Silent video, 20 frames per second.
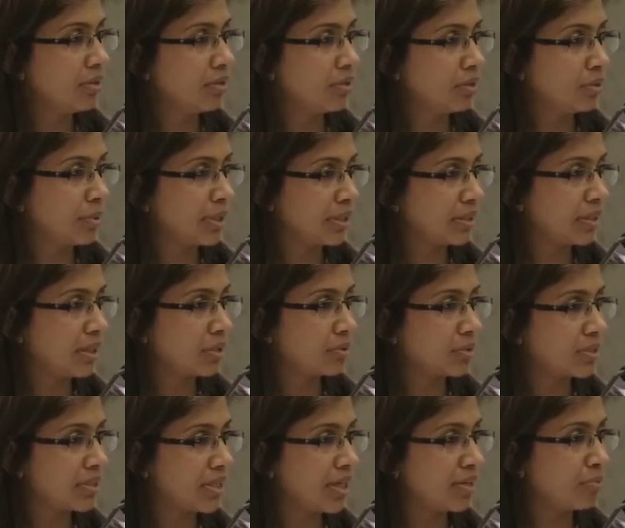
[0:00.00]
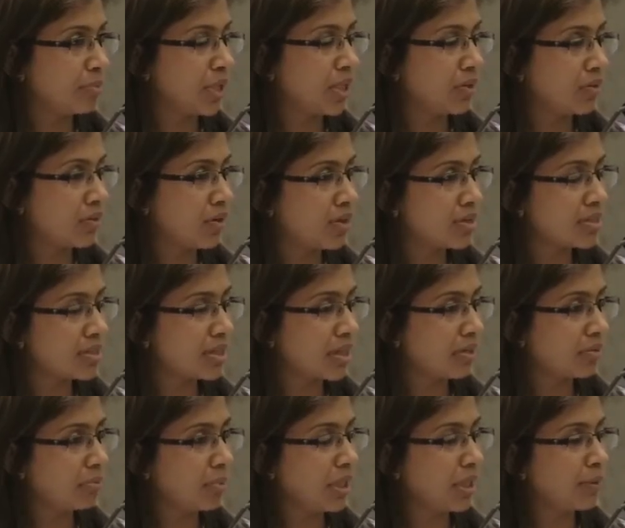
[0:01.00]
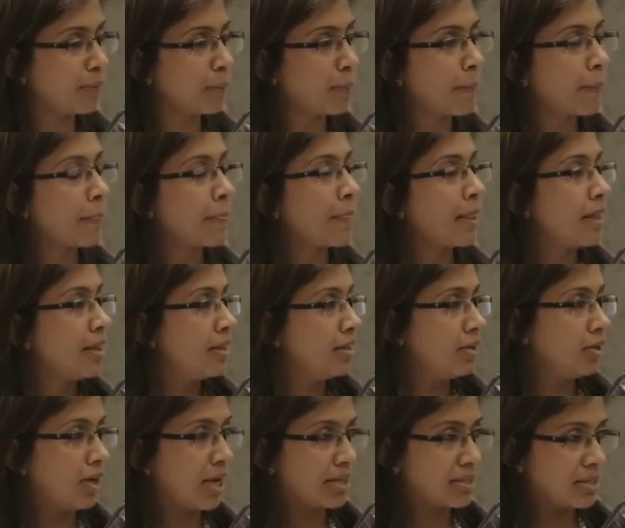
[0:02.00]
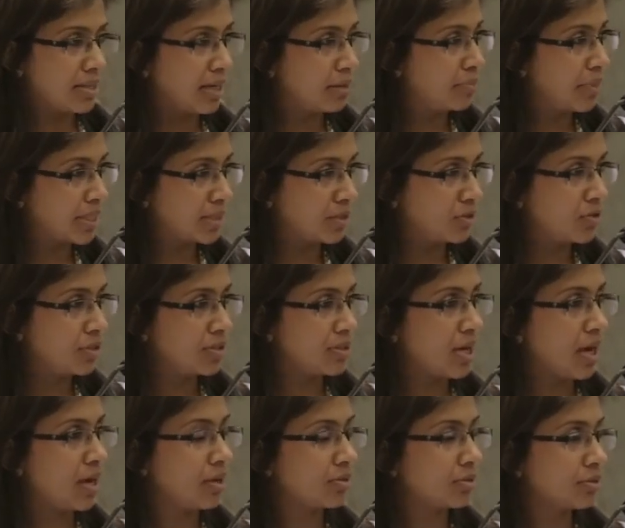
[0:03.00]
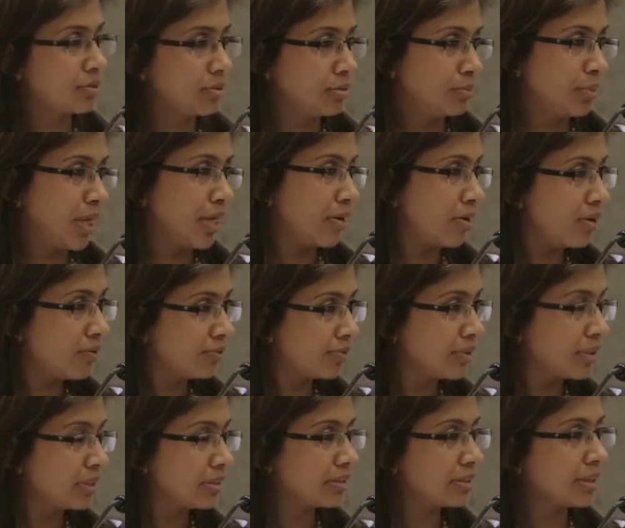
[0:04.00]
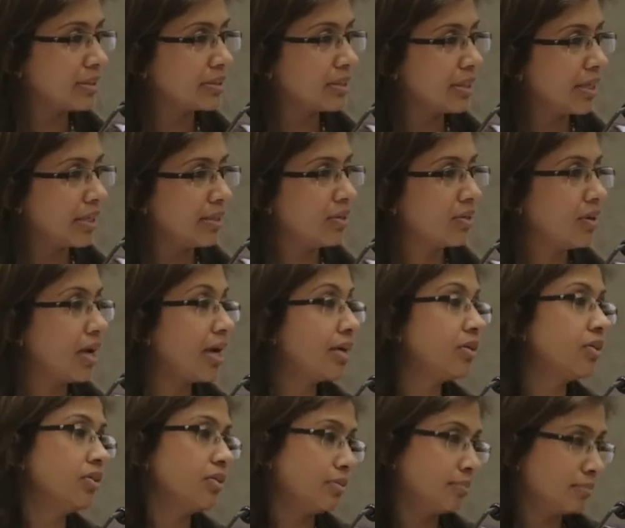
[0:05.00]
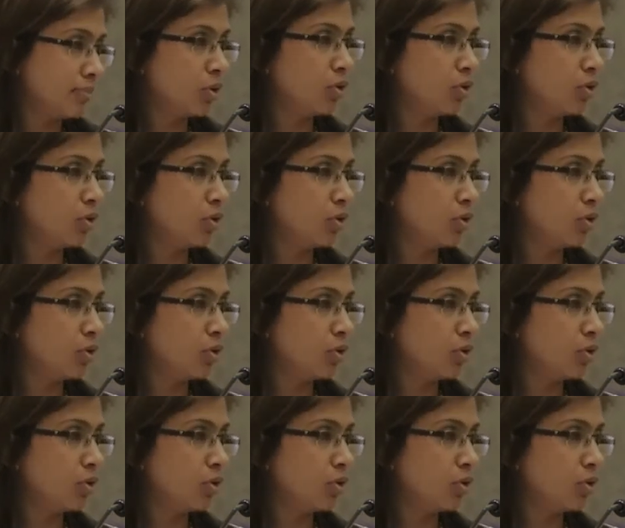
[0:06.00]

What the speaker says: you know, whether they could save me or not save me, you know, I'd send messages out to my office and saying, you know, I don't know.